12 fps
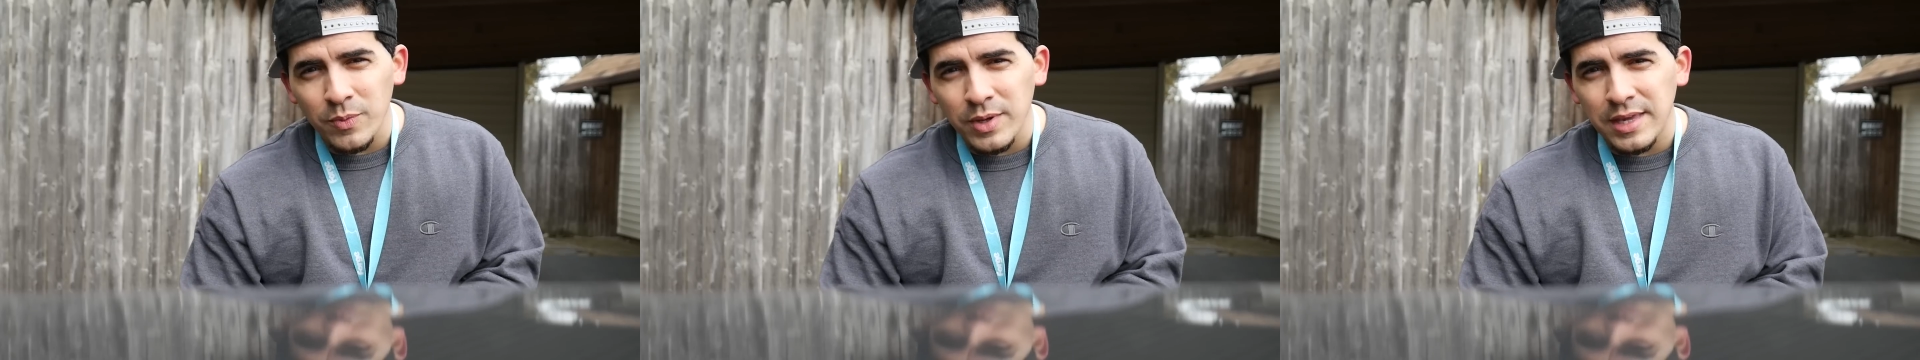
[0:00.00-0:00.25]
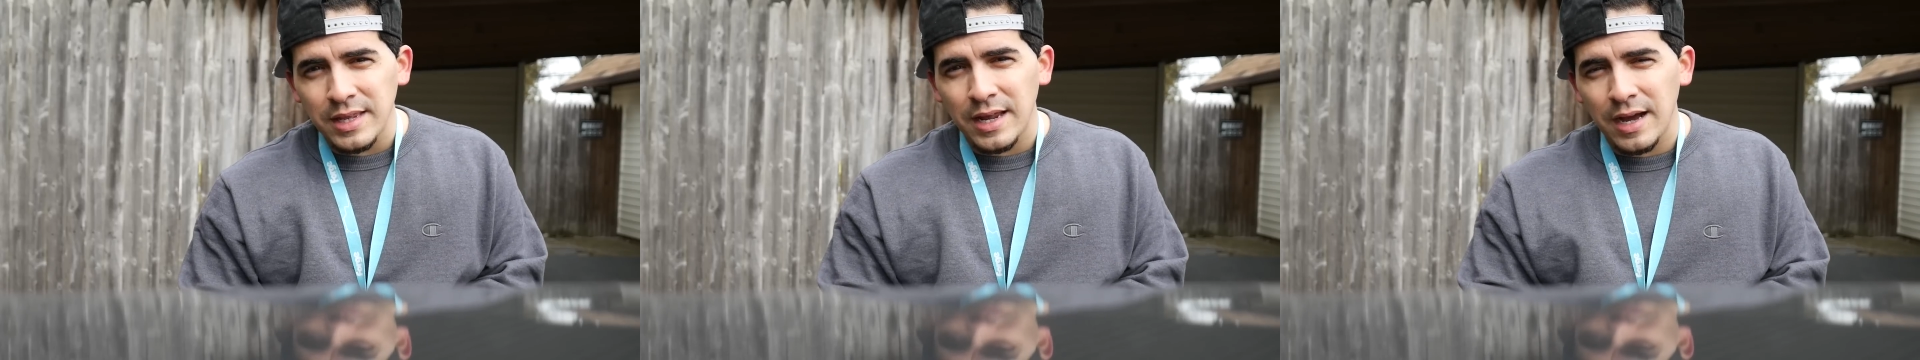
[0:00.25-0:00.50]

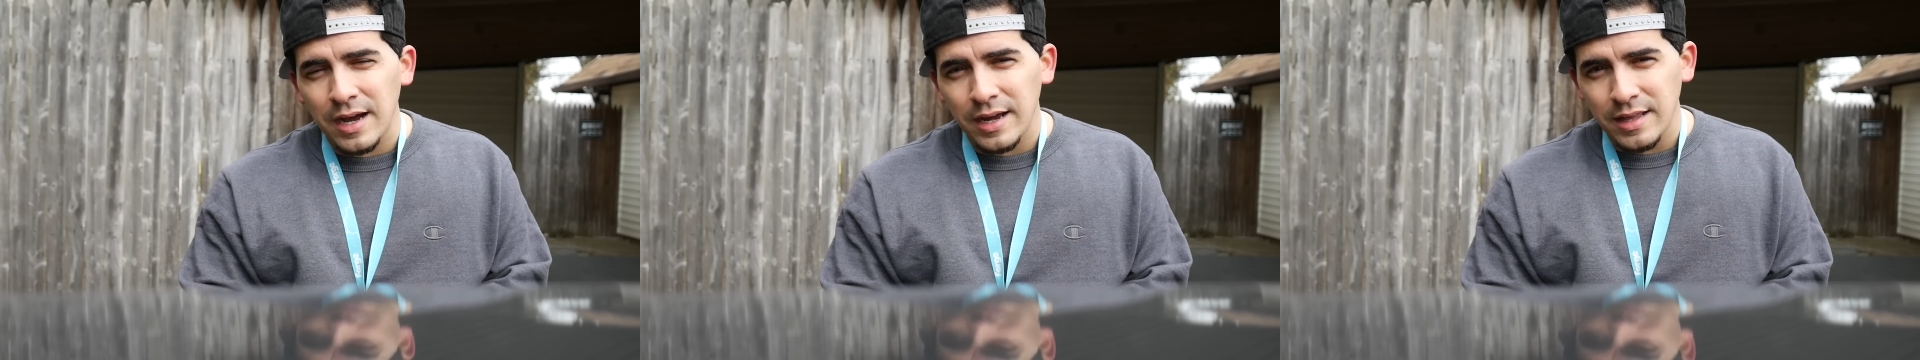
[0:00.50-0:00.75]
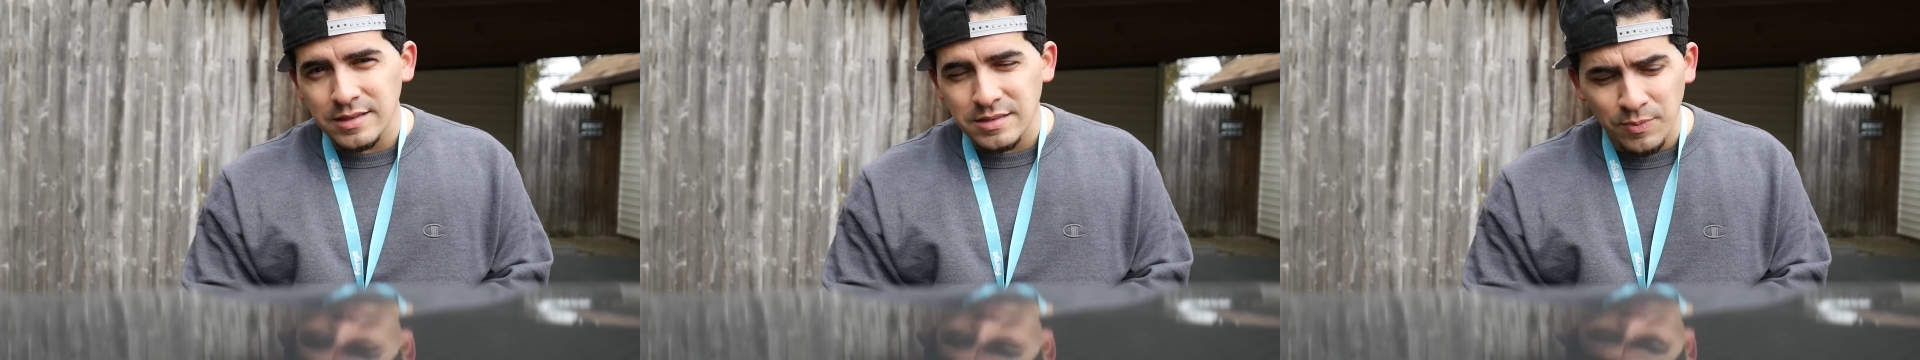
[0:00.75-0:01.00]
we
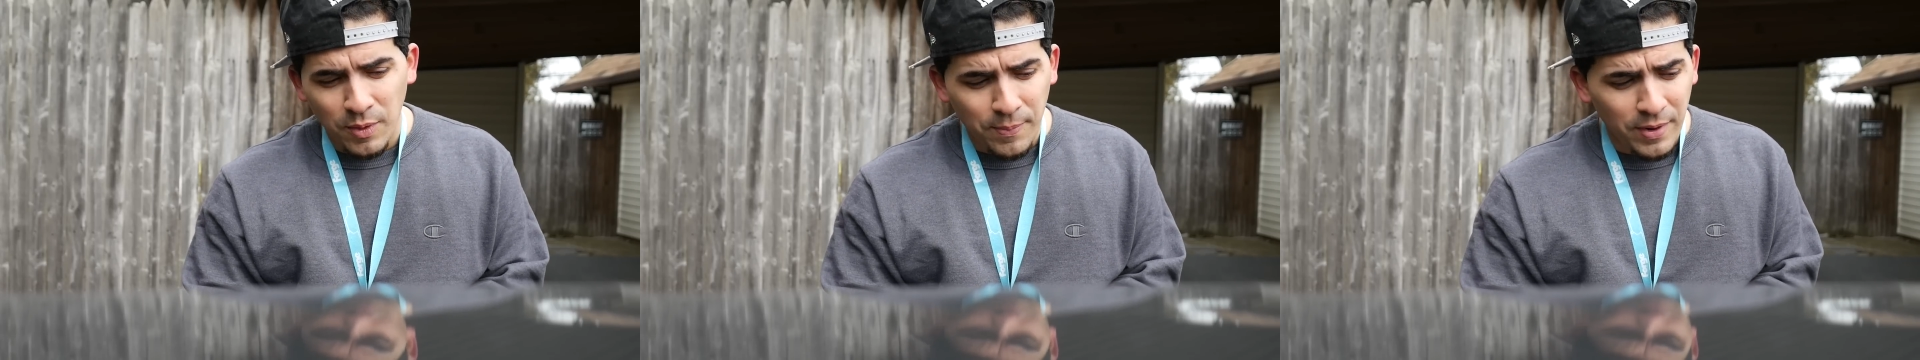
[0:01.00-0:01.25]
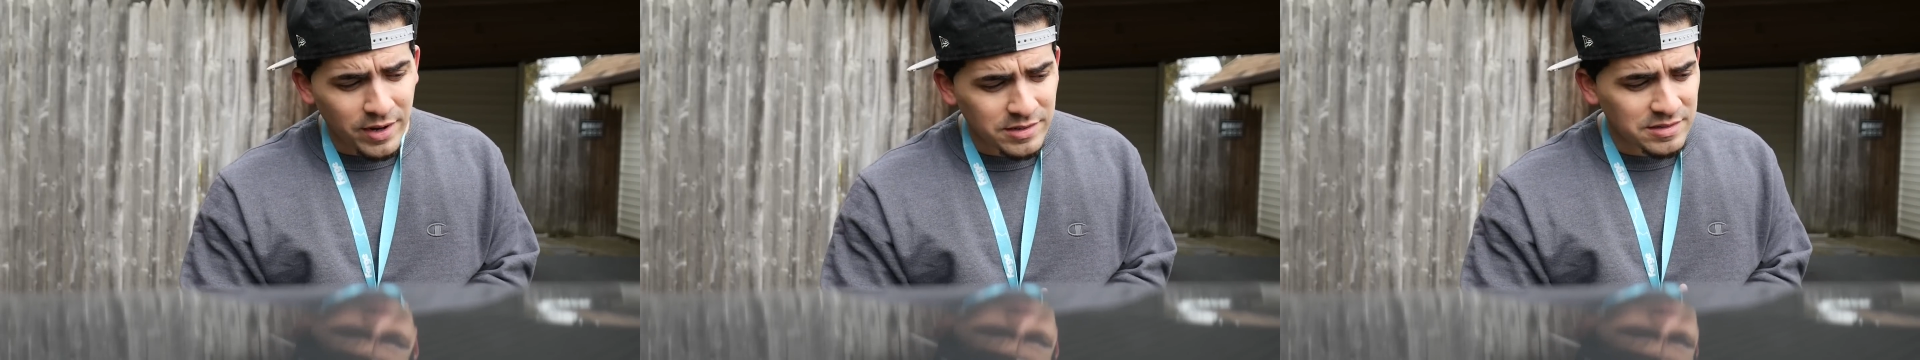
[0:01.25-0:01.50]
can get some more
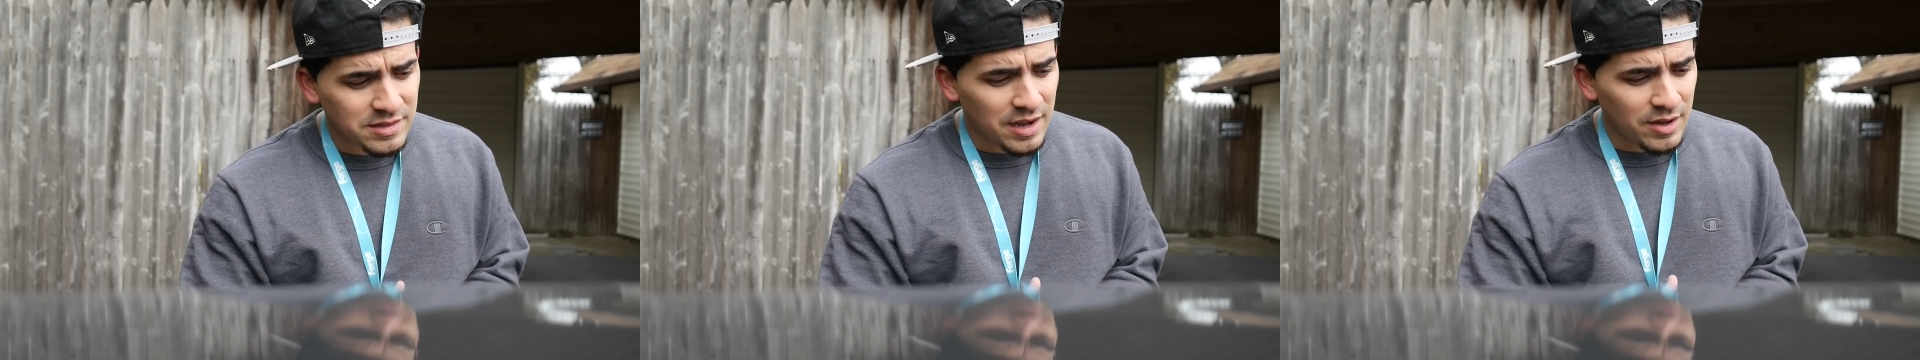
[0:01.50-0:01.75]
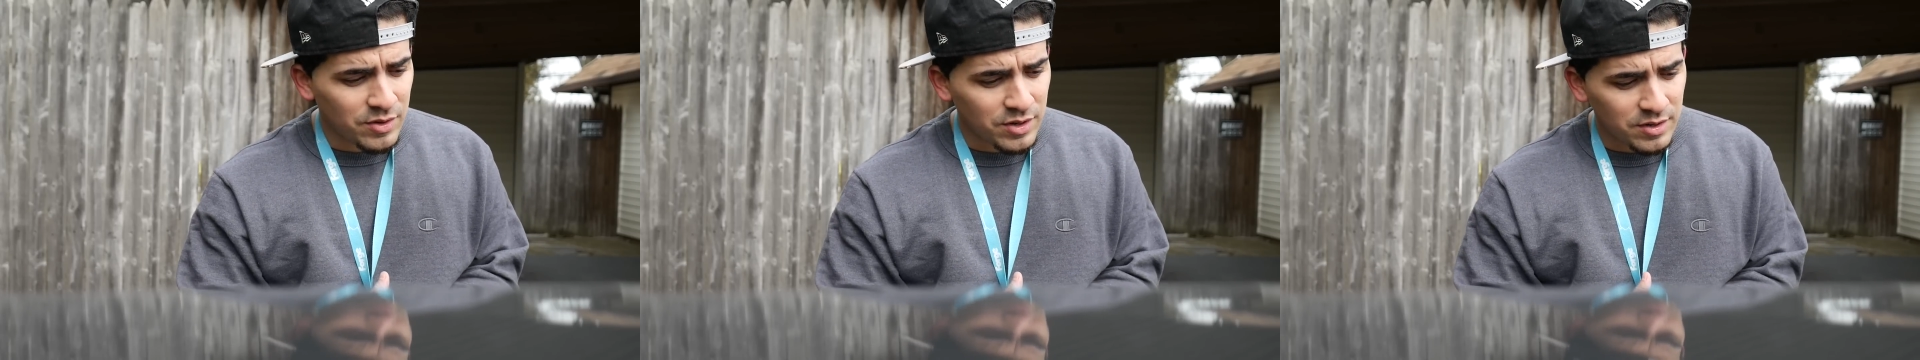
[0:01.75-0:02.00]
products
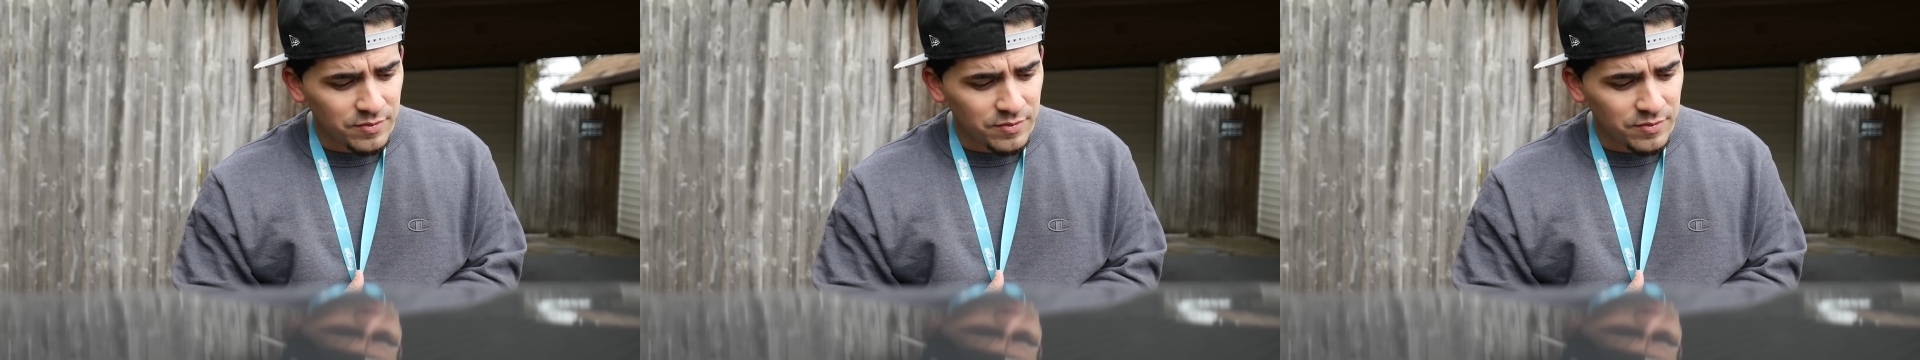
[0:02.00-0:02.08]
out